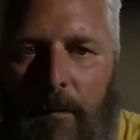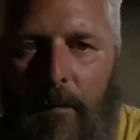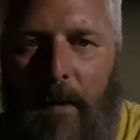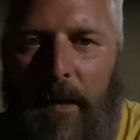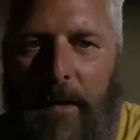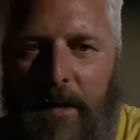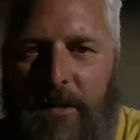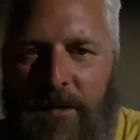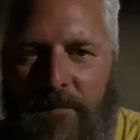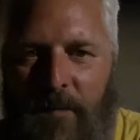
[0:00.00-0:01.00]
Well, then
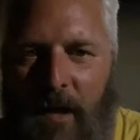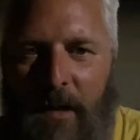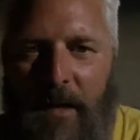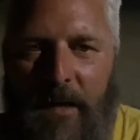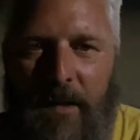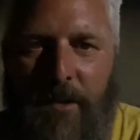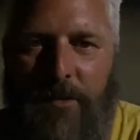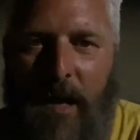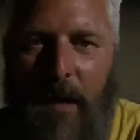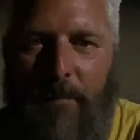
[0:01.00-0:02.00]
he's just falling into the
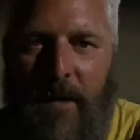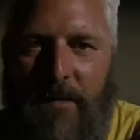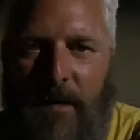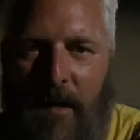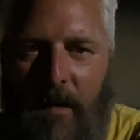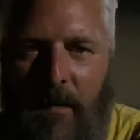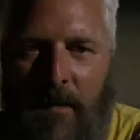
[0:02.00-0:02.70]
trap, that's all.